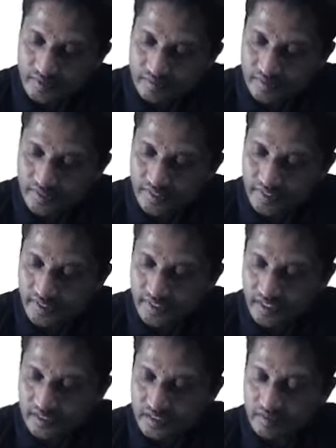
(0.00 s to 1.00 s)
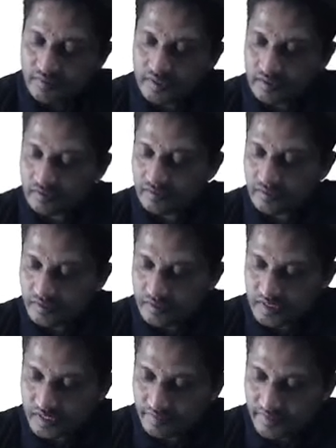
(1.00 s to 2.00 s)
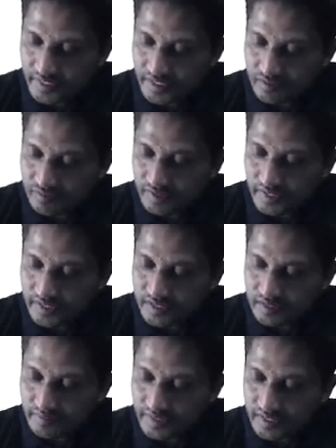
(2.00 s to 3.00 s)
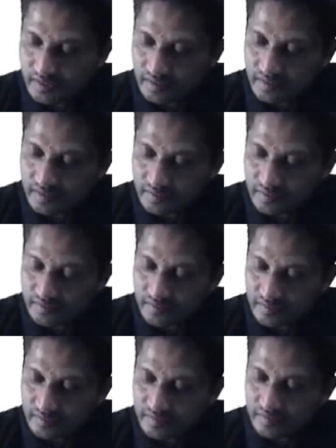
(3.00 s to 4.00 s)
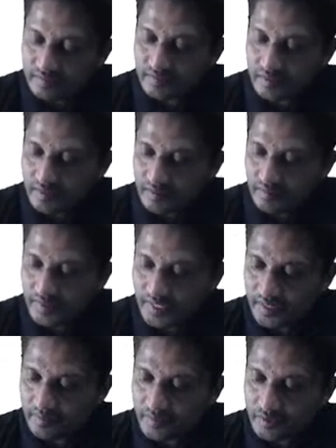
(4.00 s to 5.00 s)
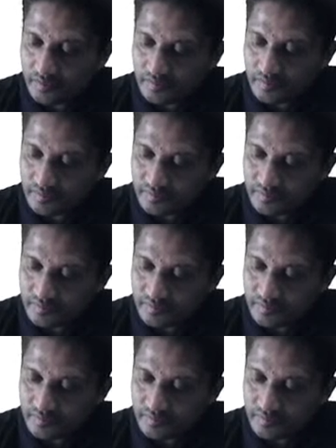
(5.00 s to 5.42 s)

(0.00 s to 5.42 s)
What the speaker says: Okay, area is equal to 72a square by m cube.